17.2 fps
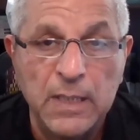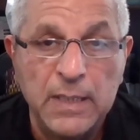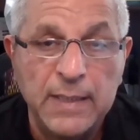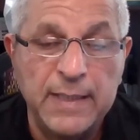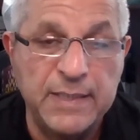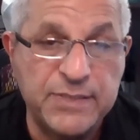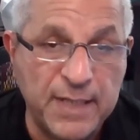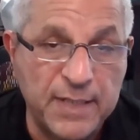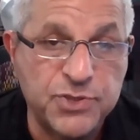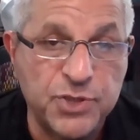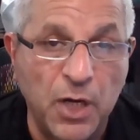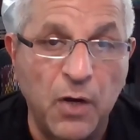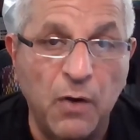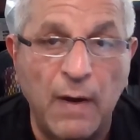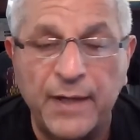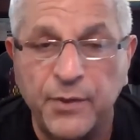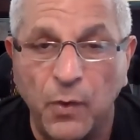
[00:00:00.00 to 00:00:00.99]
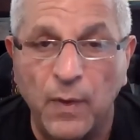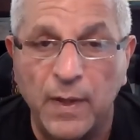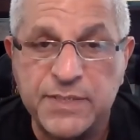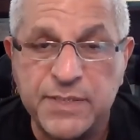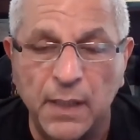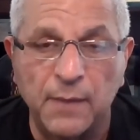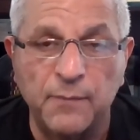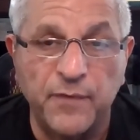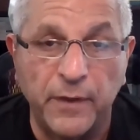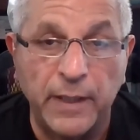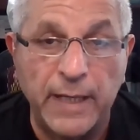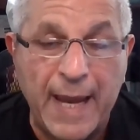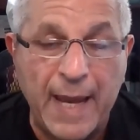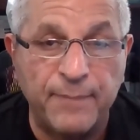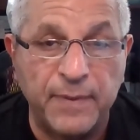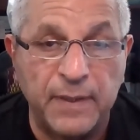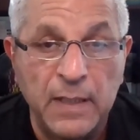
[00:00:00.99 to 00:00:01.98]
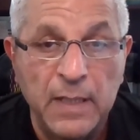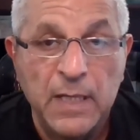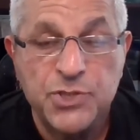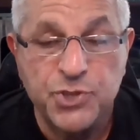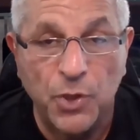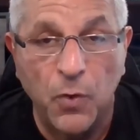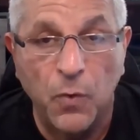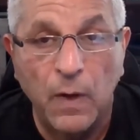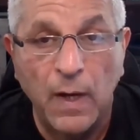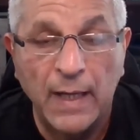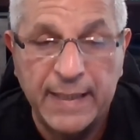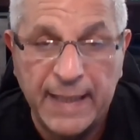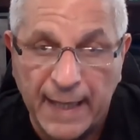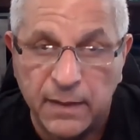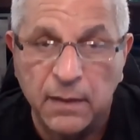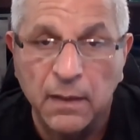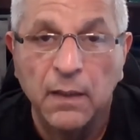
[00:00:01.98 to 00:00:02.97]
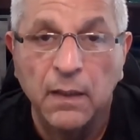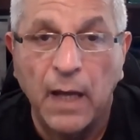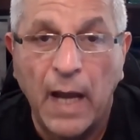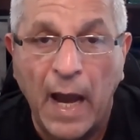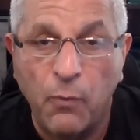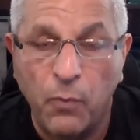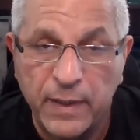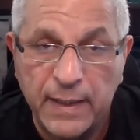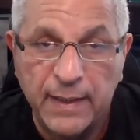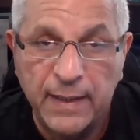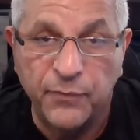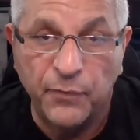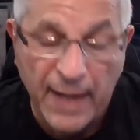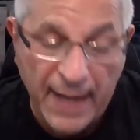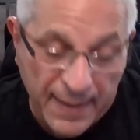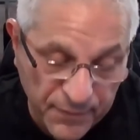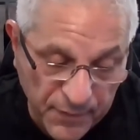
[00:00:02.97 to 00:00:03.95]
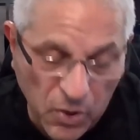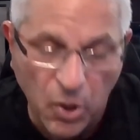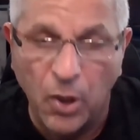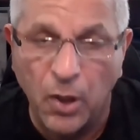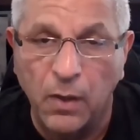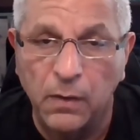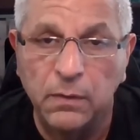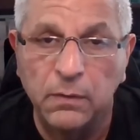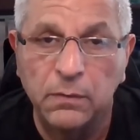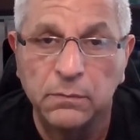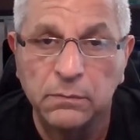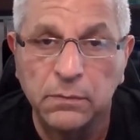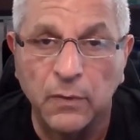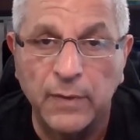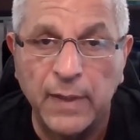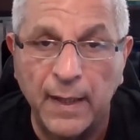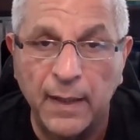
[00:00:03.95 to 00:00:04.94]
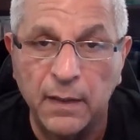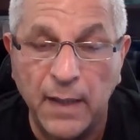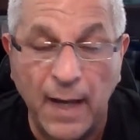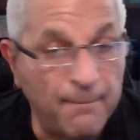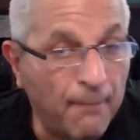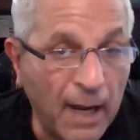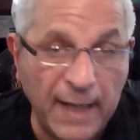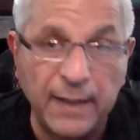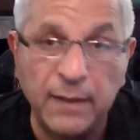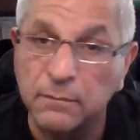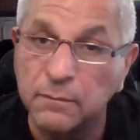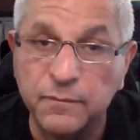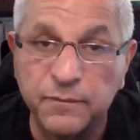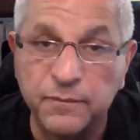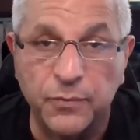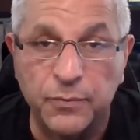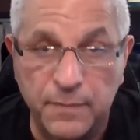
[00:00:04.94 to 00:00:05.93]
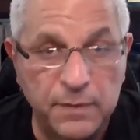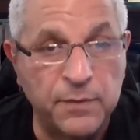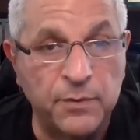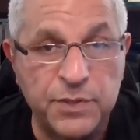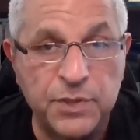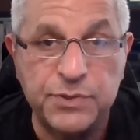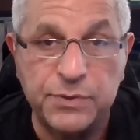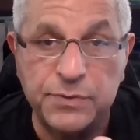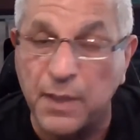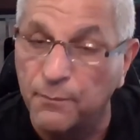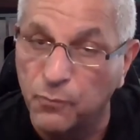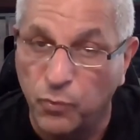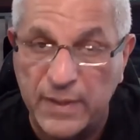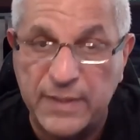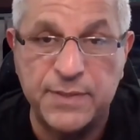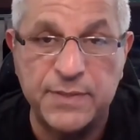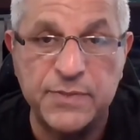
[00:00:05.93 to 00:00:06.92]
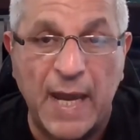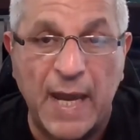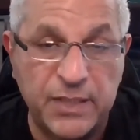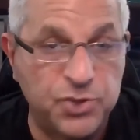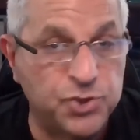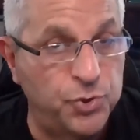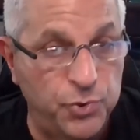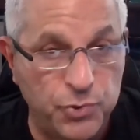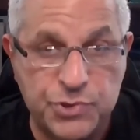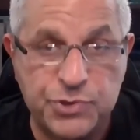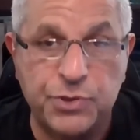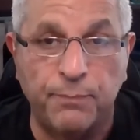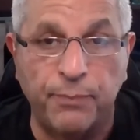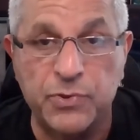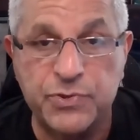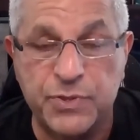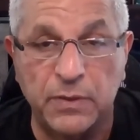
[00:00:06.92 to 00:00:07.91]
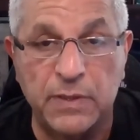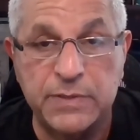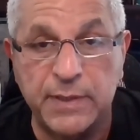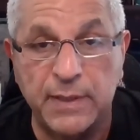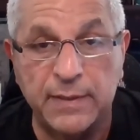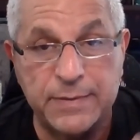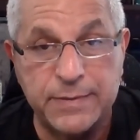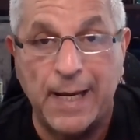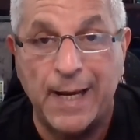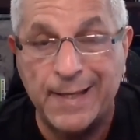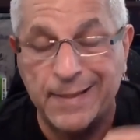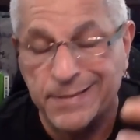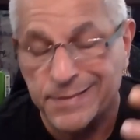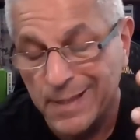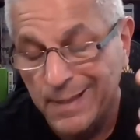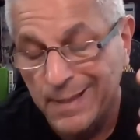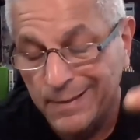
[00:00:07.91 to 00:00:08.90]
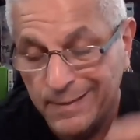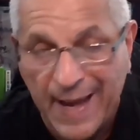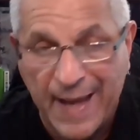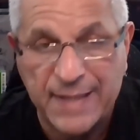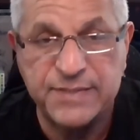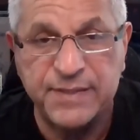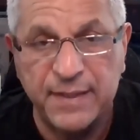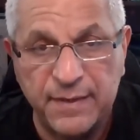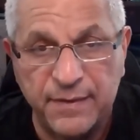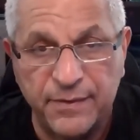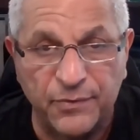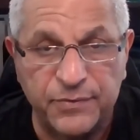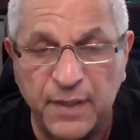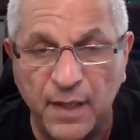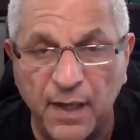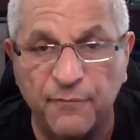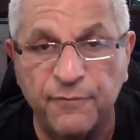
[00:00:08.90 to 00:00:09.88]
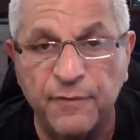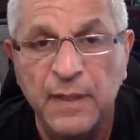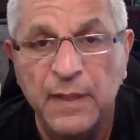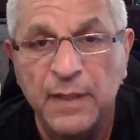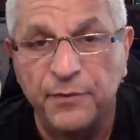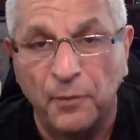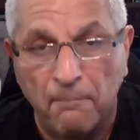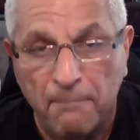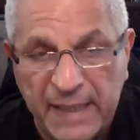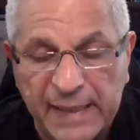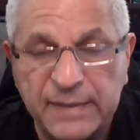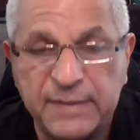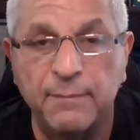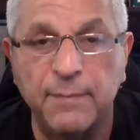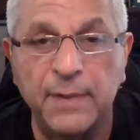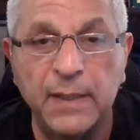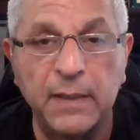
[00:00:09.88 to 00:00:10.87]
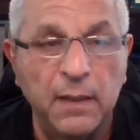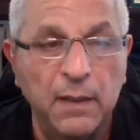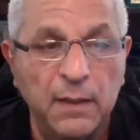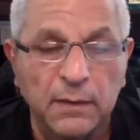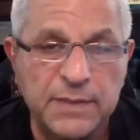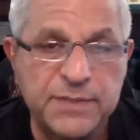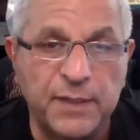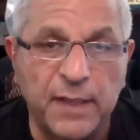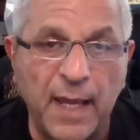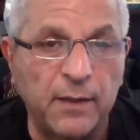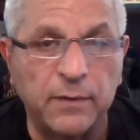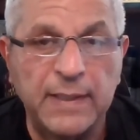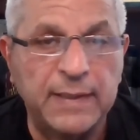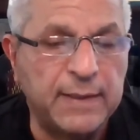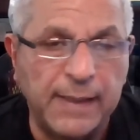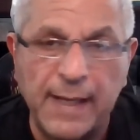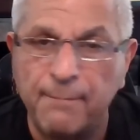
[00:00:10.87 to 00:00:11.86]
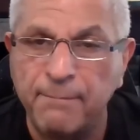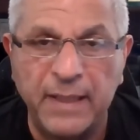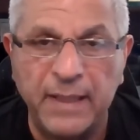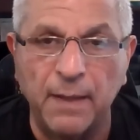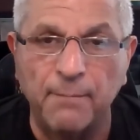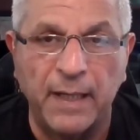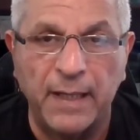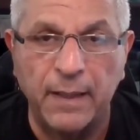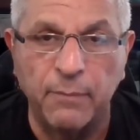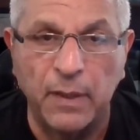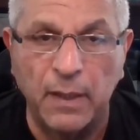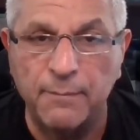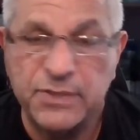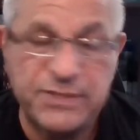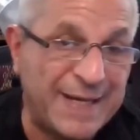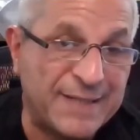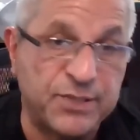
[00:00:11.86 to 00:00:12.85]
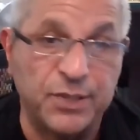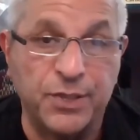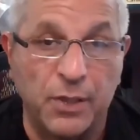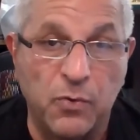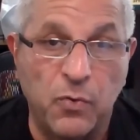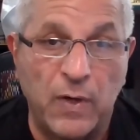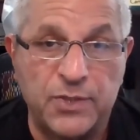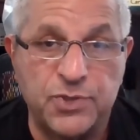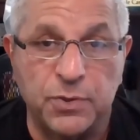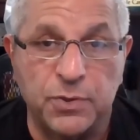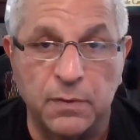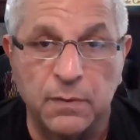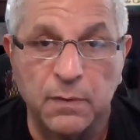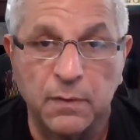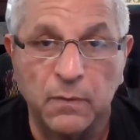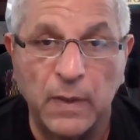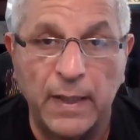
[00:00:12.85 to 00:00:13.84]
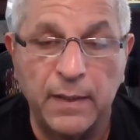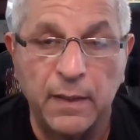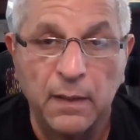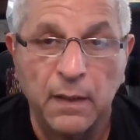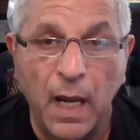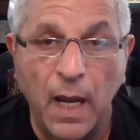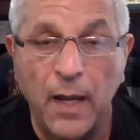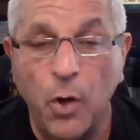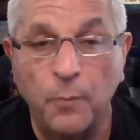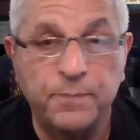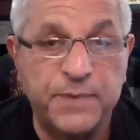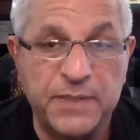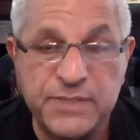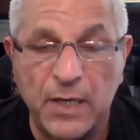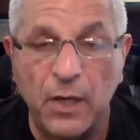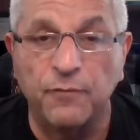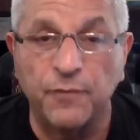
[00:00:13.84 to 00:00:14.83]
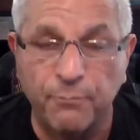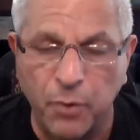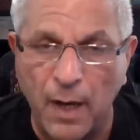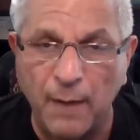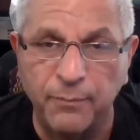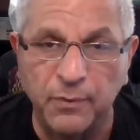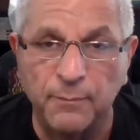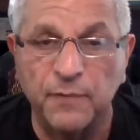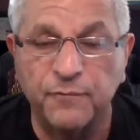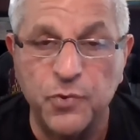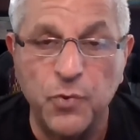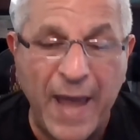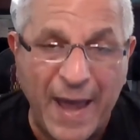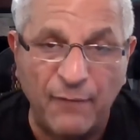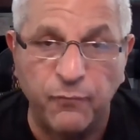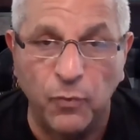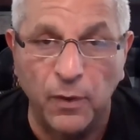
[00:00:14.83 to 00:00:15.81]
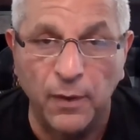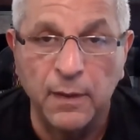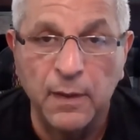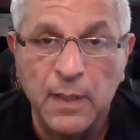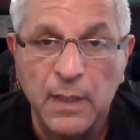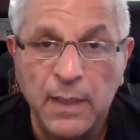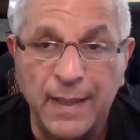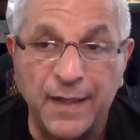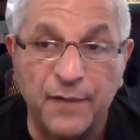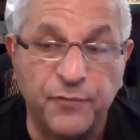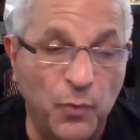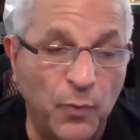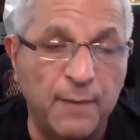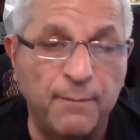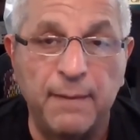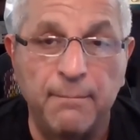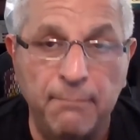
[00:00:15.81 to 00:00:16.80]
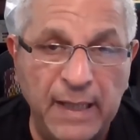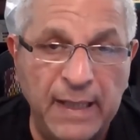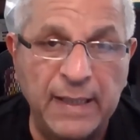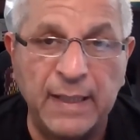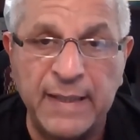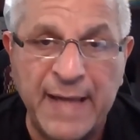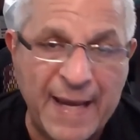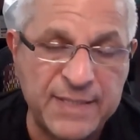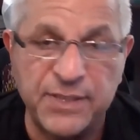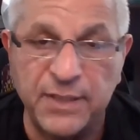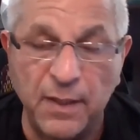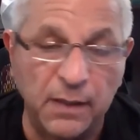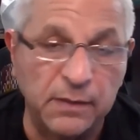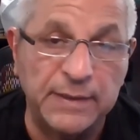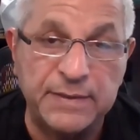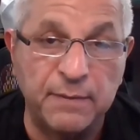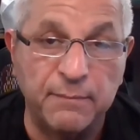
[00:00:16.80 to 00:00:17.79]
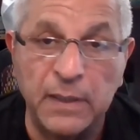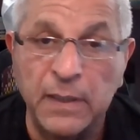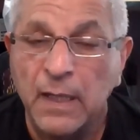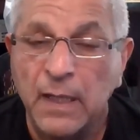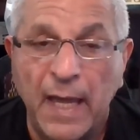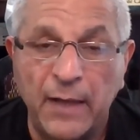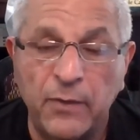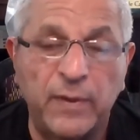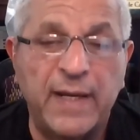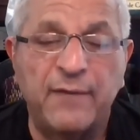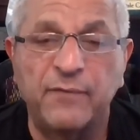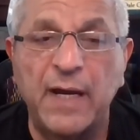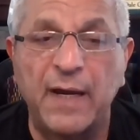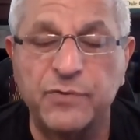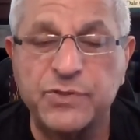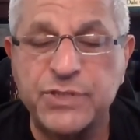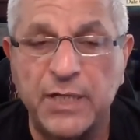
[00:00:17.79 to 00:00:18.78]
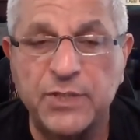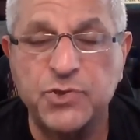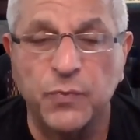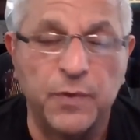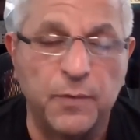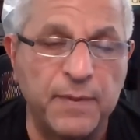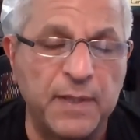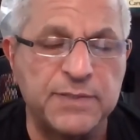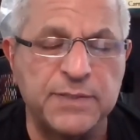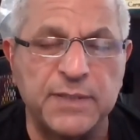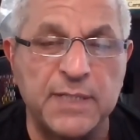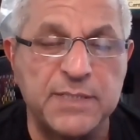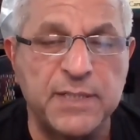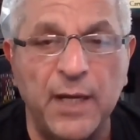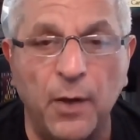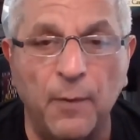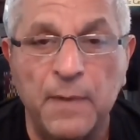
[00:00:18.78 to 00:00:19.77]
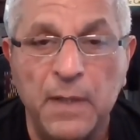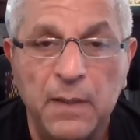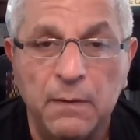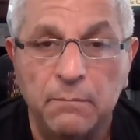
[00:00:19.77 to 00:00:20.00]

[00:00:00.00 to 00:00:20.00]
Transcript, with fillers: He says, No, I don't want to sell. I'm very happy. So again, I want to either end the call, okay, and I might, they're just some reasons I choose to personally say this guy is nasty, they're tough, they're mean to me. Listen, I don't need to get beat up by anybody. I'm just asking you a question, right? I hope to solve a problem if you have one. And if you want to be mean and nasty and ugly to me, I don't want to have a conversation with you because it doesn't help